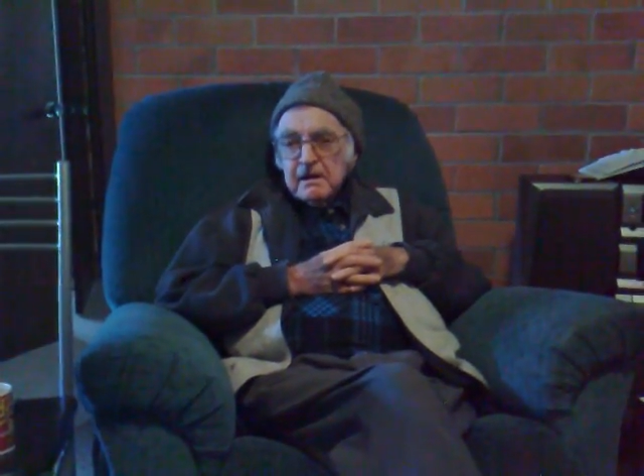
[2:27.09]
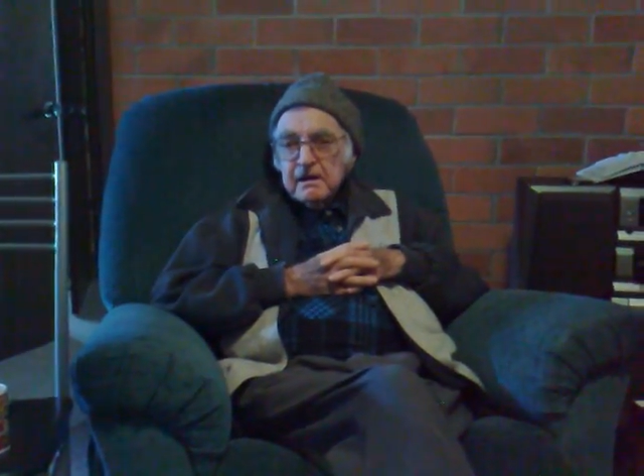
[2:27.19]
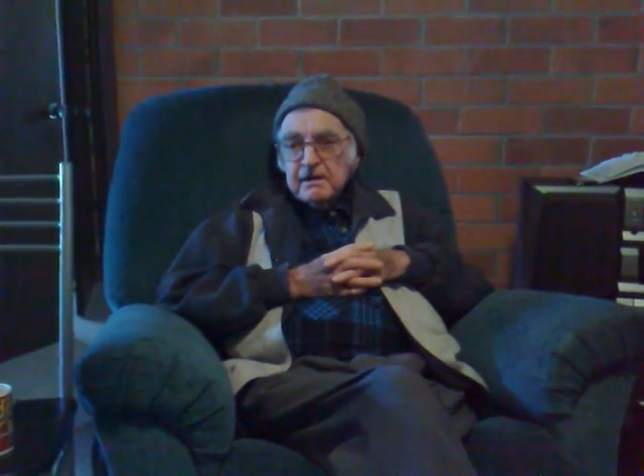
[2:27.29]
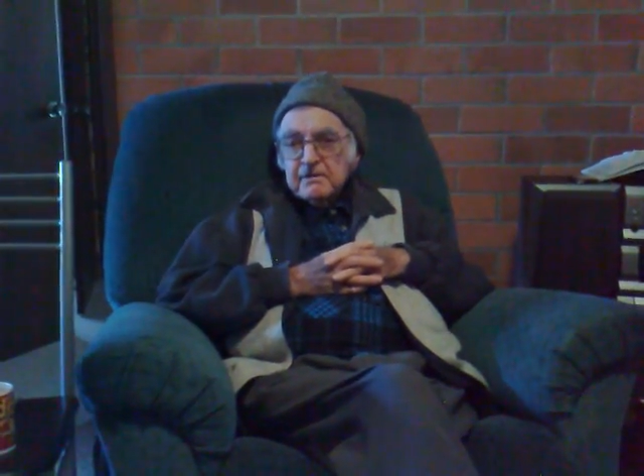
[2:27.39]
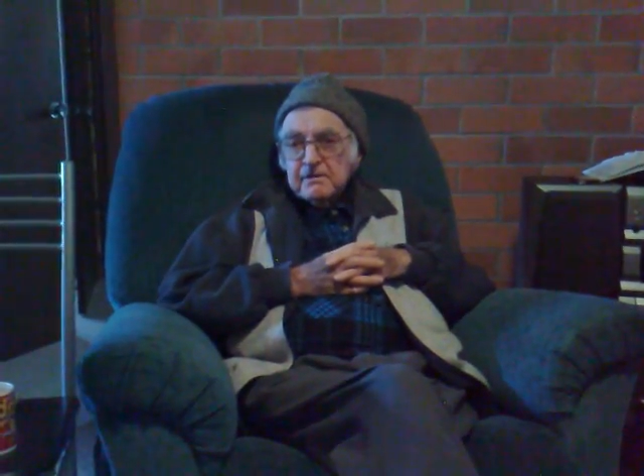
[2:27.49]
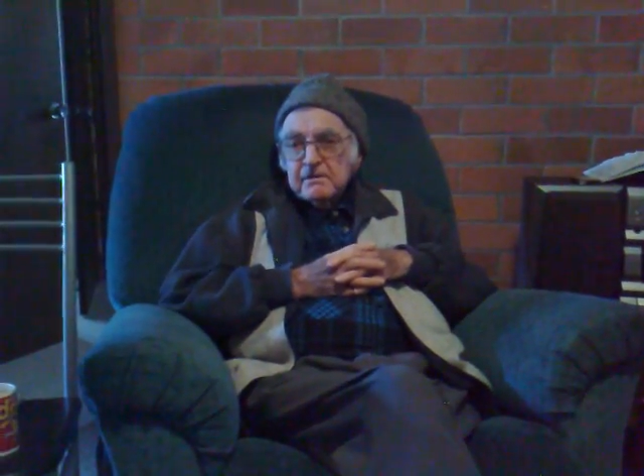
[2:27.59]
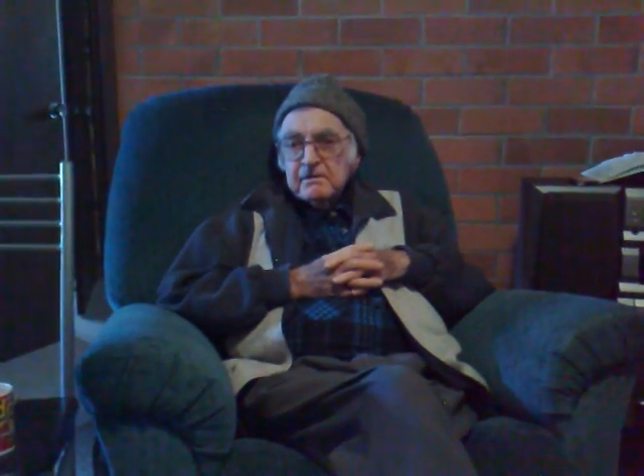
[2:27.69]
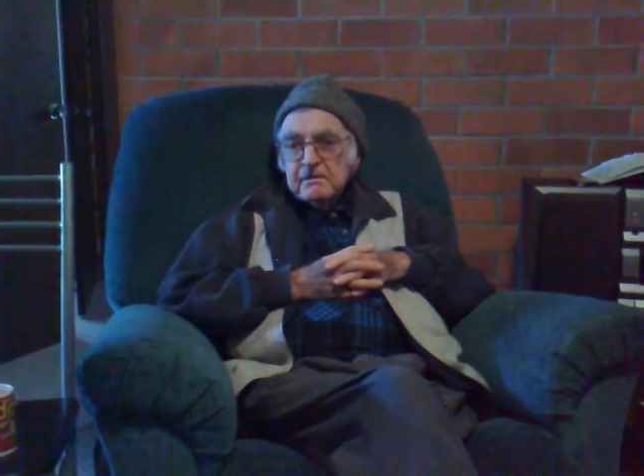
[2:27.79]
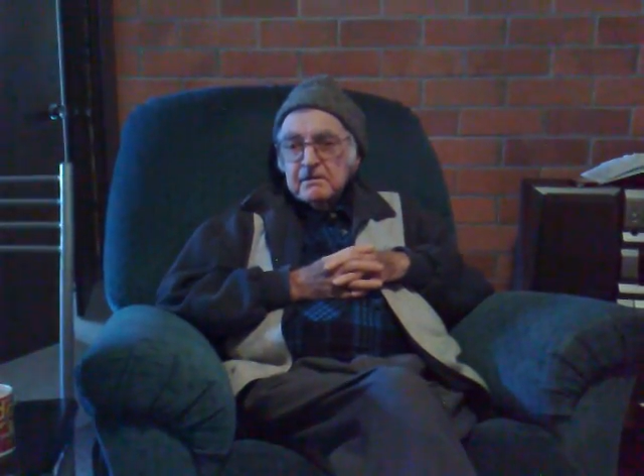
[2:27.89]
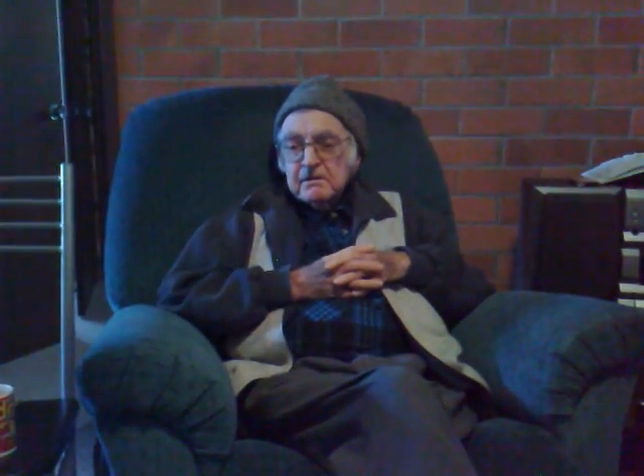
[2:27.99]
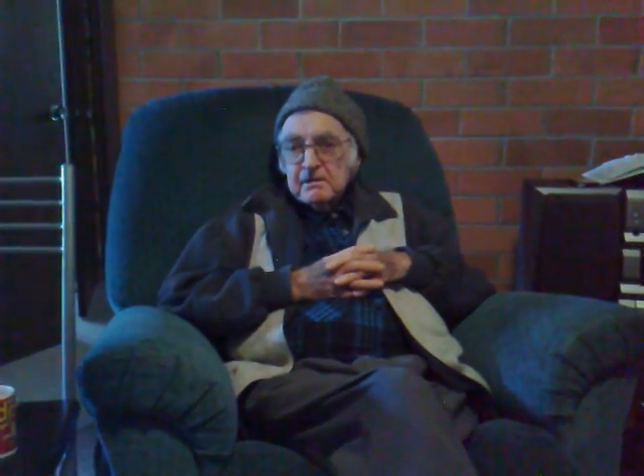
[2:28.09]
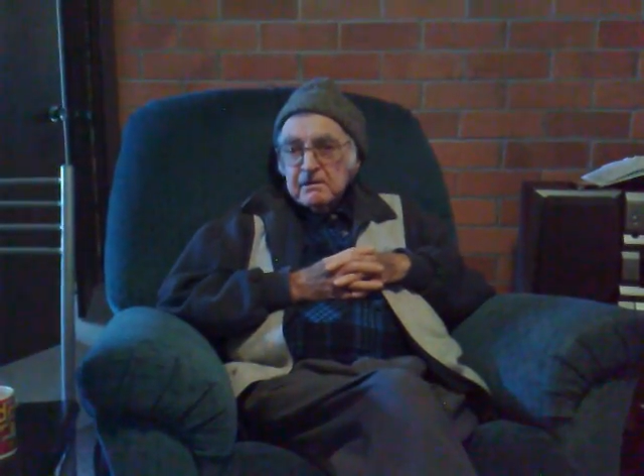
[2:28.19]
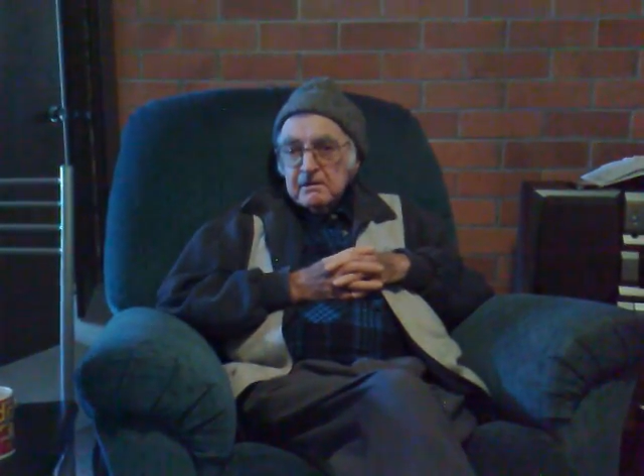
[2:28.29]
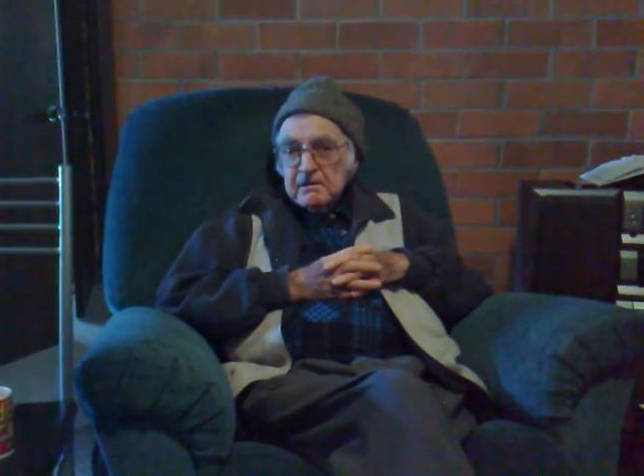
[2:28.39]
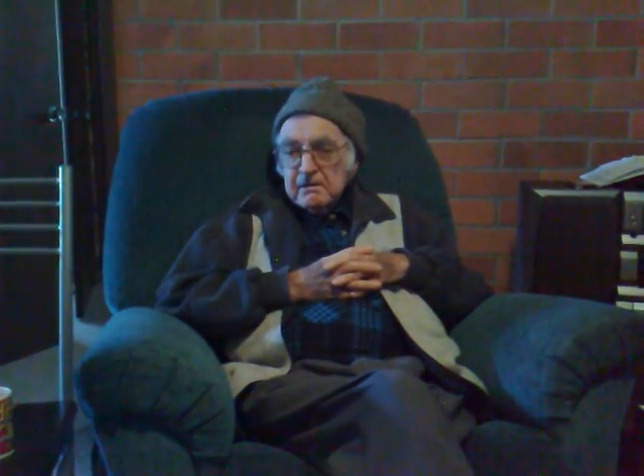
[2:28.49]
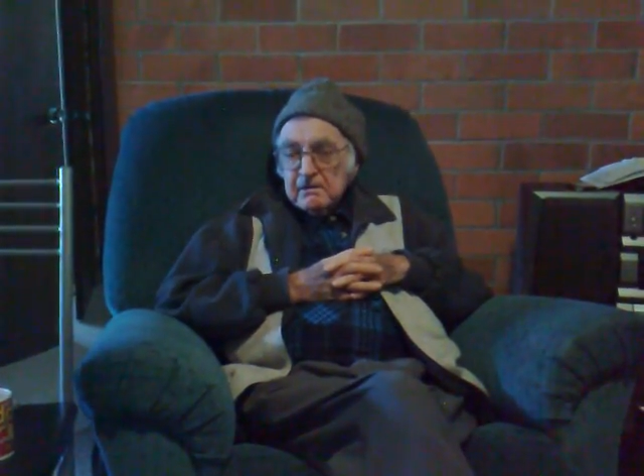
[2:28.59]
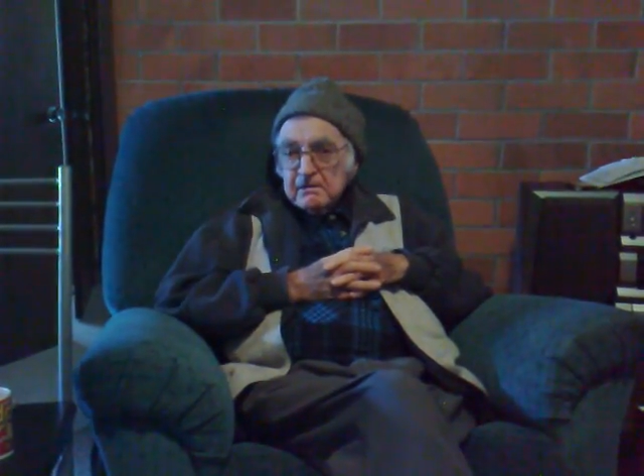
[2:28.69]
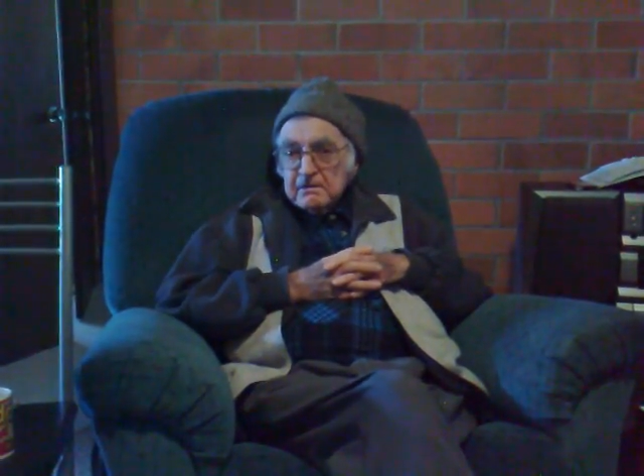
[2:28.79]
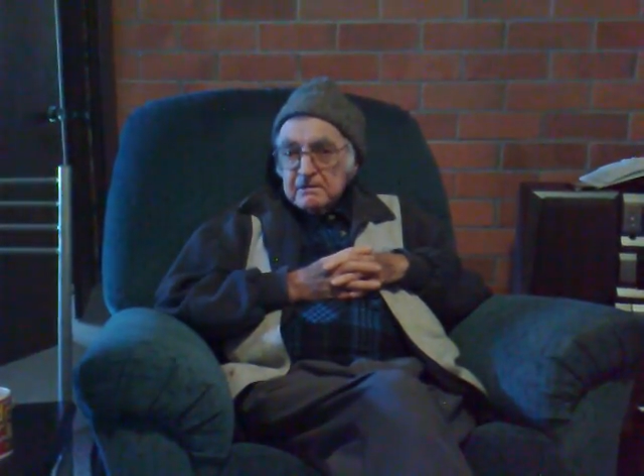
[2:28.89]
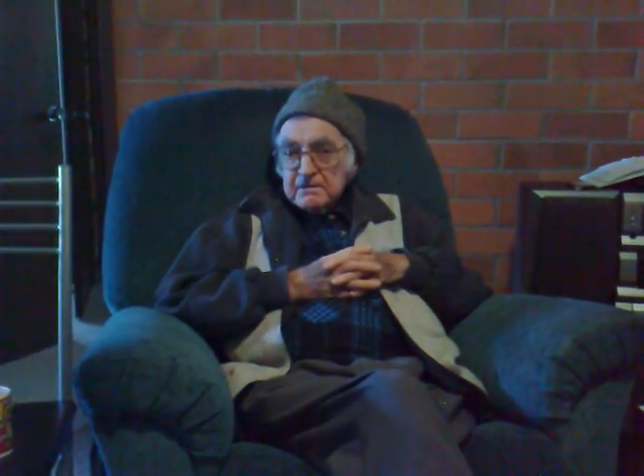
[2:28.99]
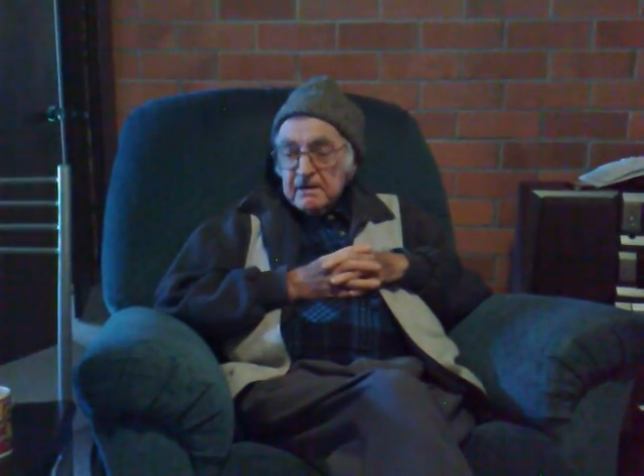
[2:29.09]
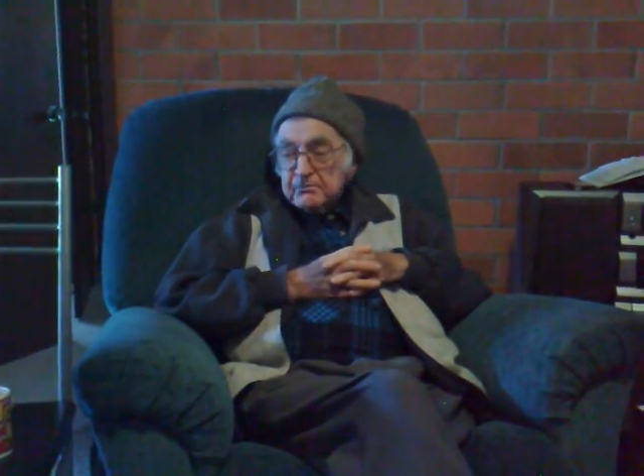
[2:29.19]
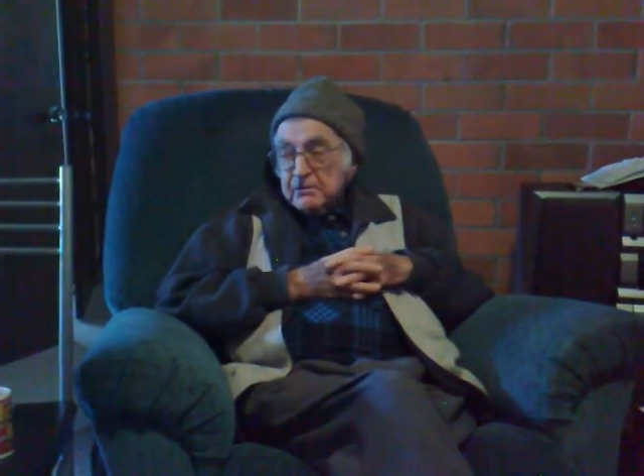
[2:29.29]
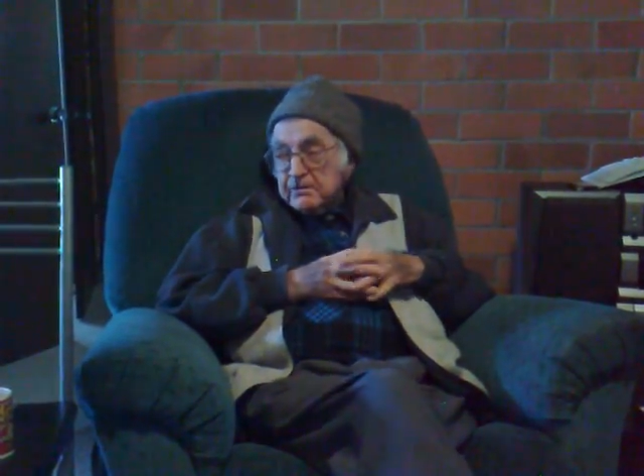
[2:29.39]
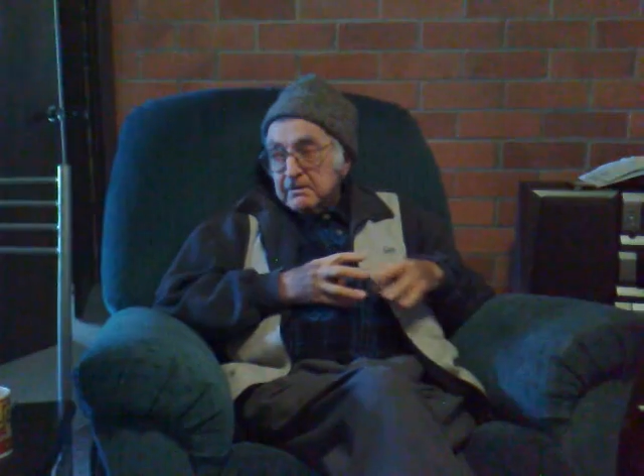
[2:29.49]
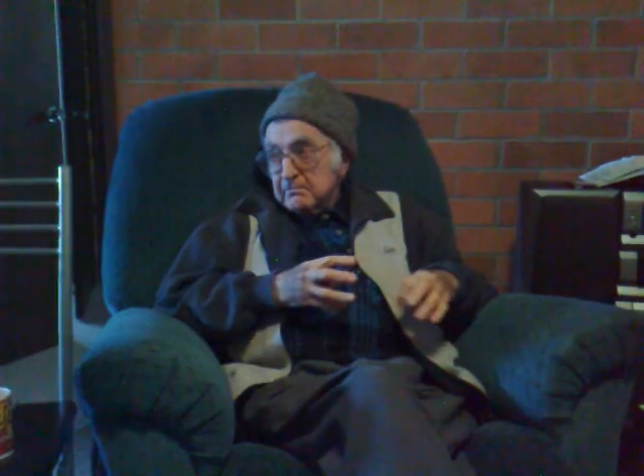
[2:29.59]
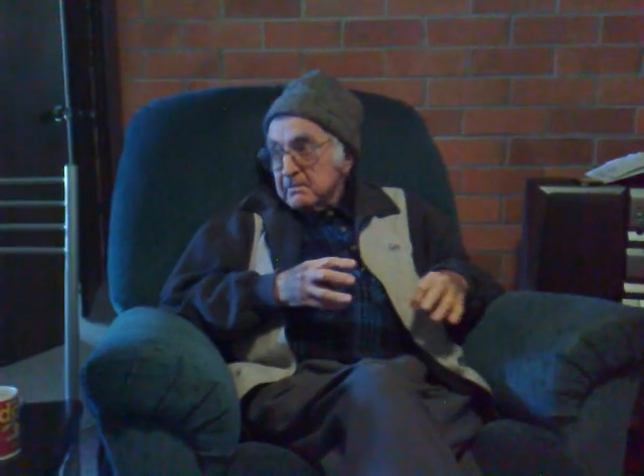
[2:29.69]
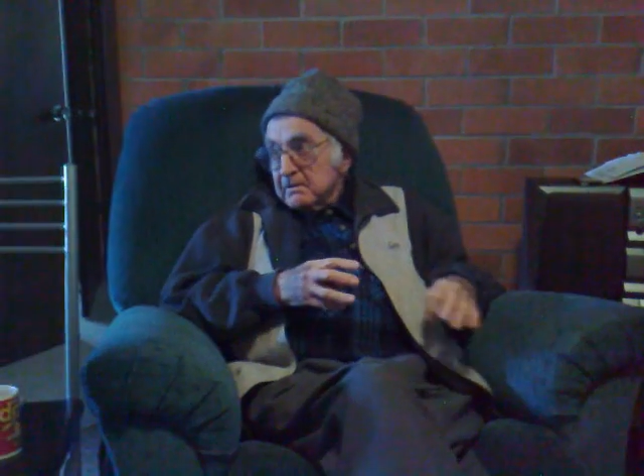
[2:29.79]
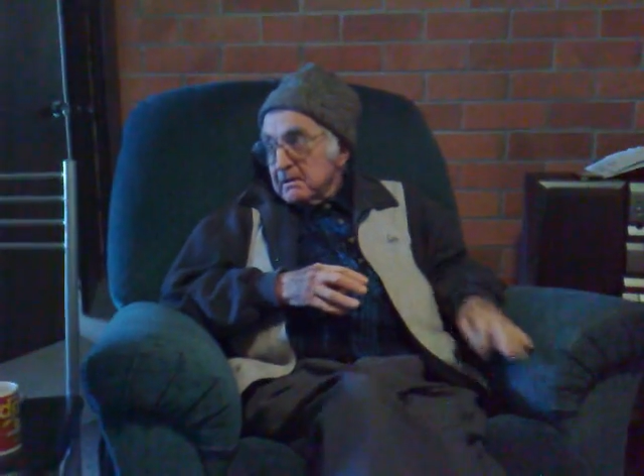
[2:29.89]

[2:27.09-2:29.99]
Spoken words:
and sup with him."